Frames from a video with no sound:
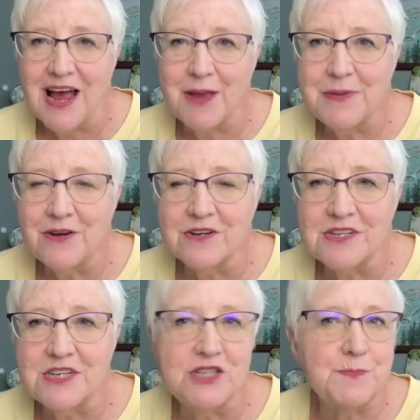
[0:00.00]
I'm here
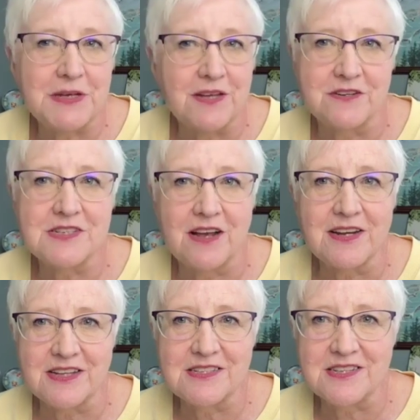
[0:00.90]
to teach beginners
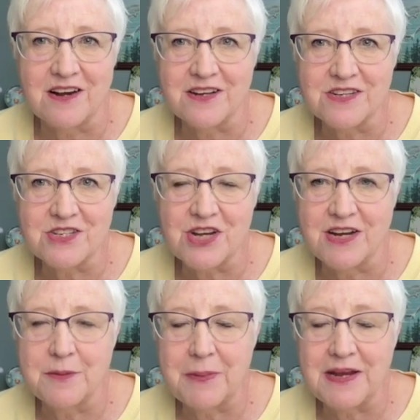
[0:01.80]
how to get started in
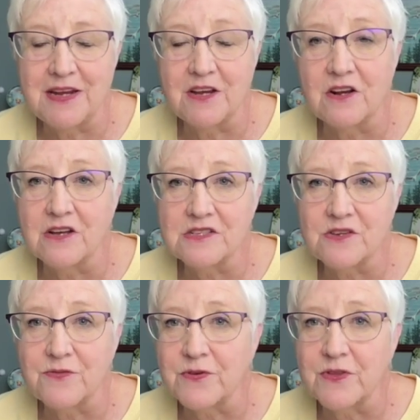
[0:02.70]
China painting, and
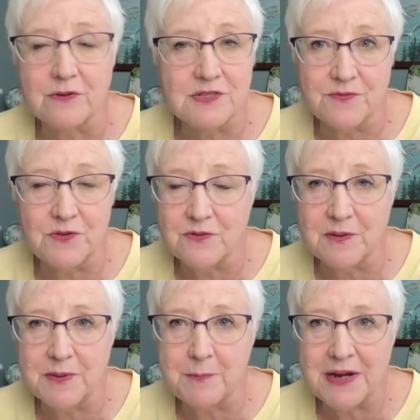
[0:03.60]
also for those of you
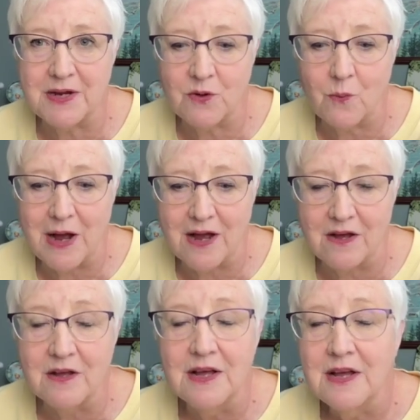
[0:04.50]
that have been painting a
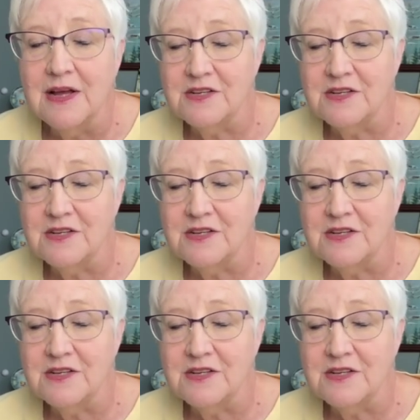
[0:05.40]
while